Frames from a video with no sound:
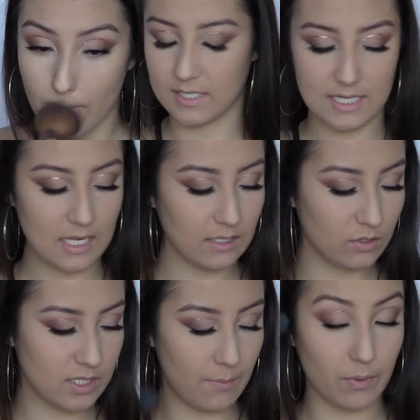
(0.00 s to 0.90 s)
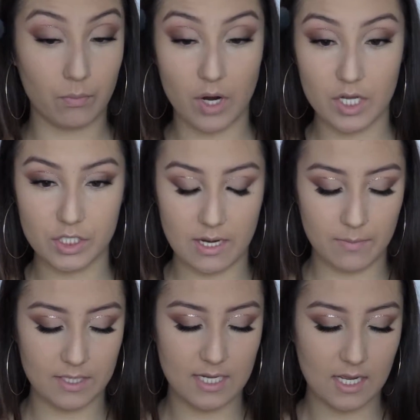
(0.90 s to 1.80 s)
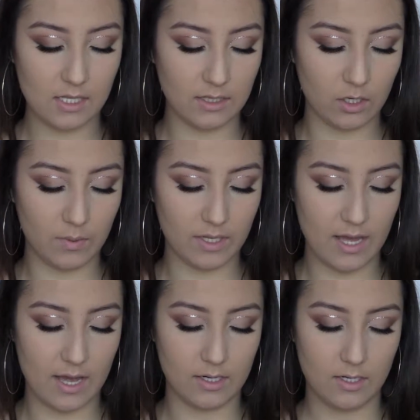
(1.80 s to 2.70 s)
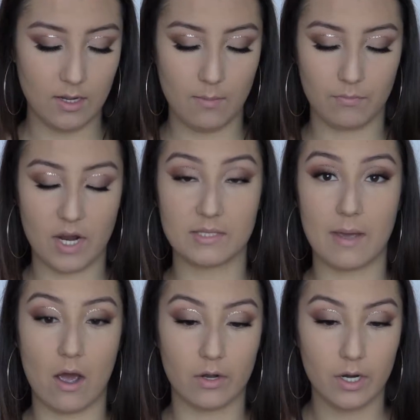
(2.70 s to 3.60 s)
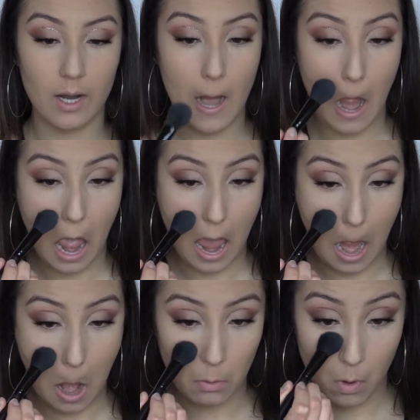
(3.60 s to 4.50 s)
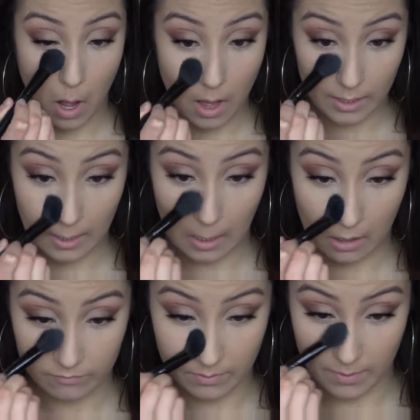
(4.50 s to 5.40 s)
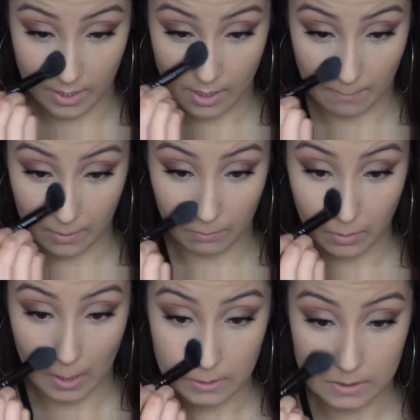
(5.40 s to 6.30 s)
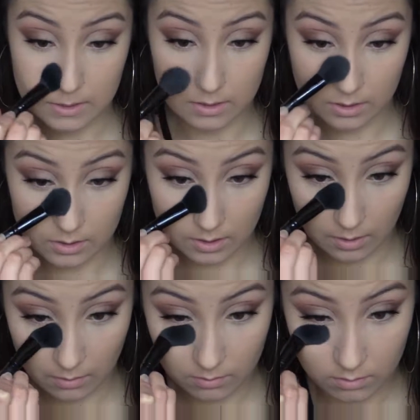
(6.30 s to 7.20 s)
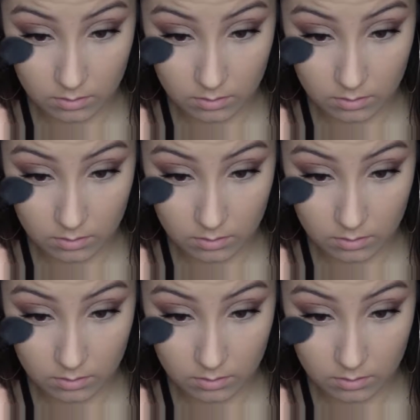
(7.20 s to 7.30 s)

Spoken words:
I'm going to take a little taper brush, and I'm going to take a little bit of that pressed powder, and while I kick off the bake, I'm going to press this into the skin.